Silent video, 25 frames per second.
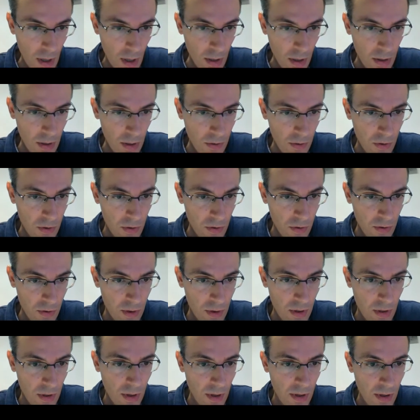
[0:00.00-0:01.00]
This is
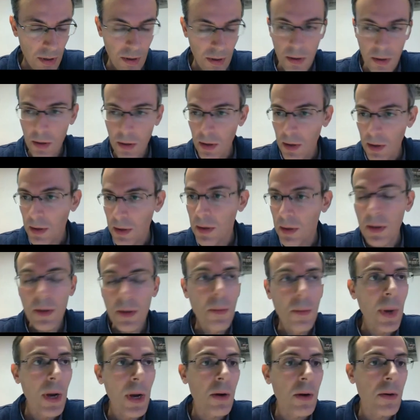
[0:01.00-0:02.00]
the
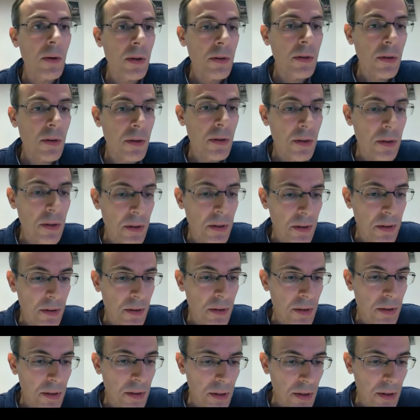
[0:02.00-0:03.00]
background on
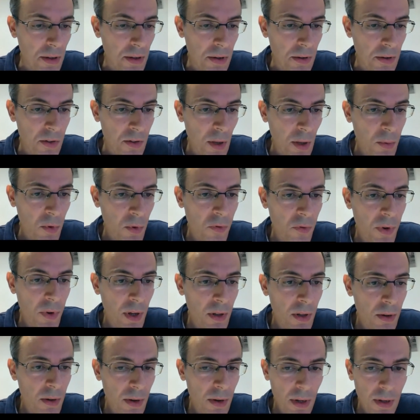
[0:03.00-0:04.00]

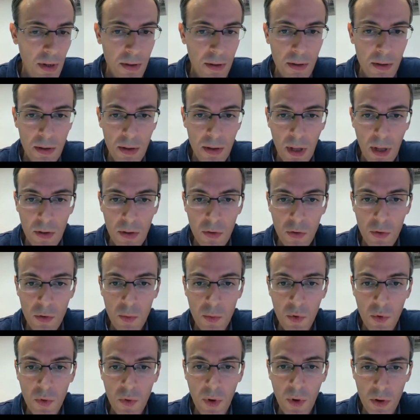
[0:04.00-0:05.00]
Superfiler, and let's
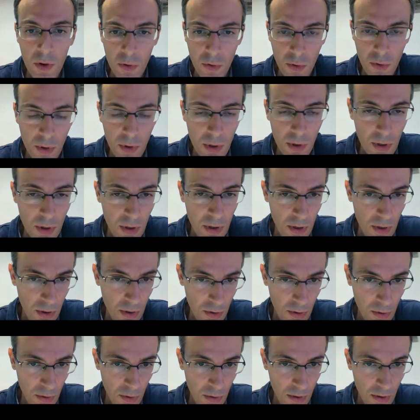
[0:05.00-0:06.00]
move on to
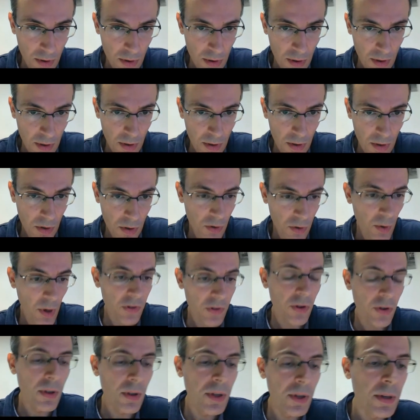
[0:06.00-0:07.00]

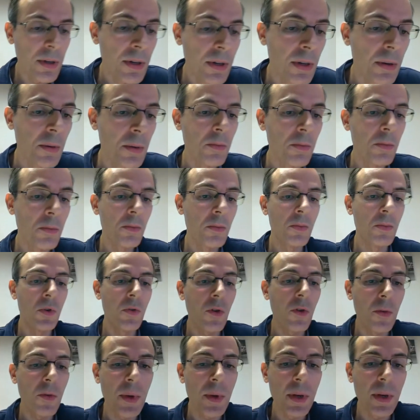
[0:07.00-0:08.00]
actually
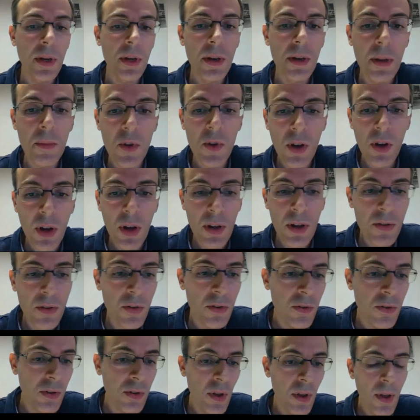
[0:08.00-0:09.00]
performing an image
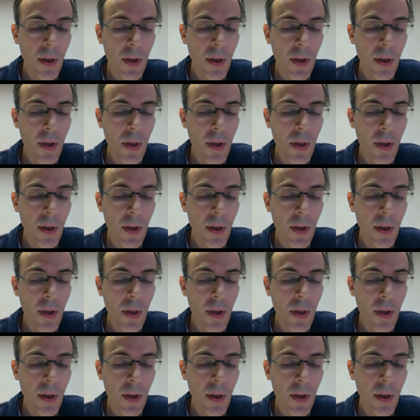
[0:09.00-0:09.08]
analysis